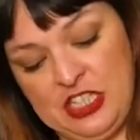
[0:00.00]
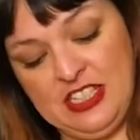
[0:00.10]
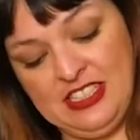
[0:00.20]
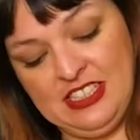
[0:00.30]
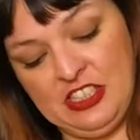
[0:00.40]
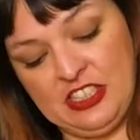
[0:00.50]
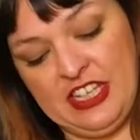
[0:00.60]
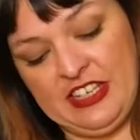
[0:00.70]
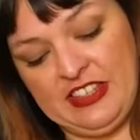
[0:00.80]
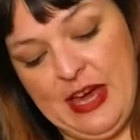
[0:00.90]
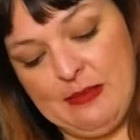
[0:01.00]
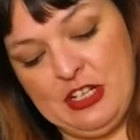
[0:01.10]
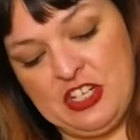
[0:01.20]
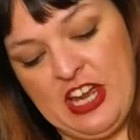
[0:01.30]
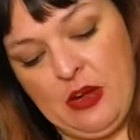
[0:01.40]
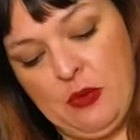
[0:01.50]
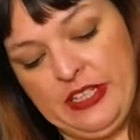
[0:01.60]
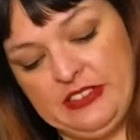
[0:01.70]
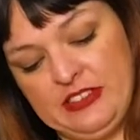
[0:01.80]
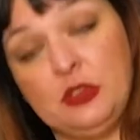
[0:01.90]
doesn't look like that much egg
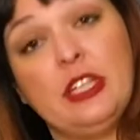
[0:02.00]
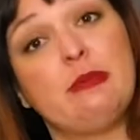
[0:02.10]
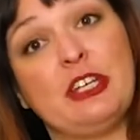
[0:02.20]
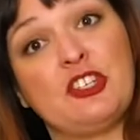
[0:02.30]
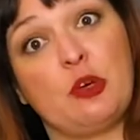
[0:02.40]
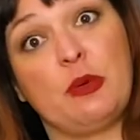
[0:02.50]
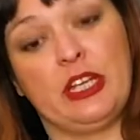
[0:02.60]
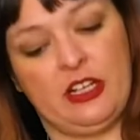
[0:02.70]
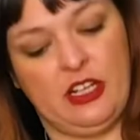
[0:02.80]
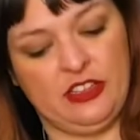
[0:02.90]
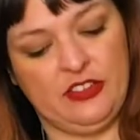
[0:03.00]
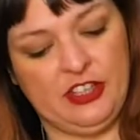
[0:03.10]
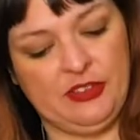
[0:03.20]
white, so let's make sure we get it all in there.